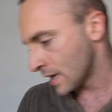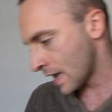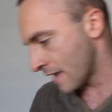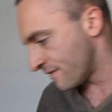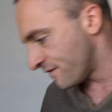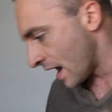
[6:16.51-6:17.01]

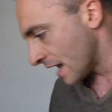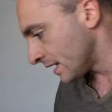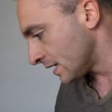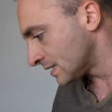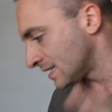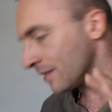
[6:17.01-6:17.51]
And
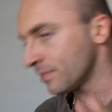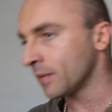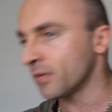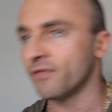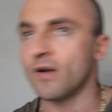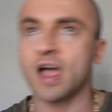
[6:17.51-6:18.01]
finally, the tip
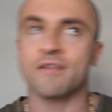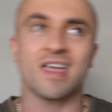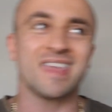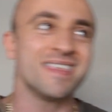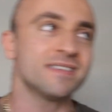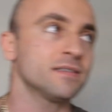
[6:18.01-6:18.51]
number 5,
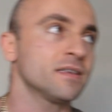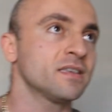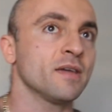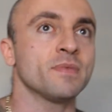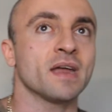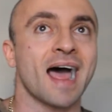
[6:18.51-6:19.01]
and this is a
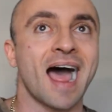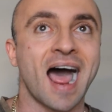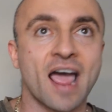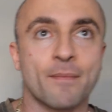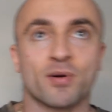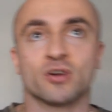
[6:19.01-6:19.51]
tip that
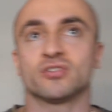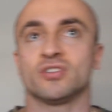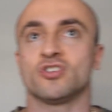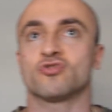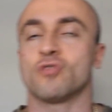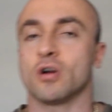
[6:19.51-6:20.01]
I personally
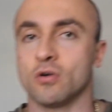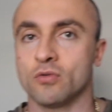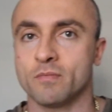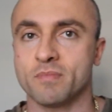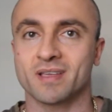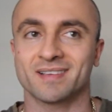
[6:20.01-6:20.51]

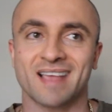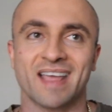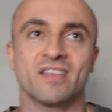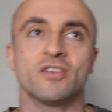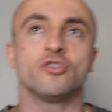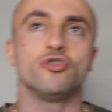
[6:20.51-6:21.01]
struggled because I
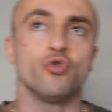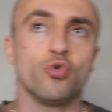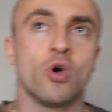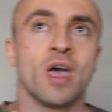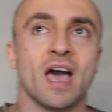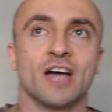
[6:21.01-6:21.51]
didn't do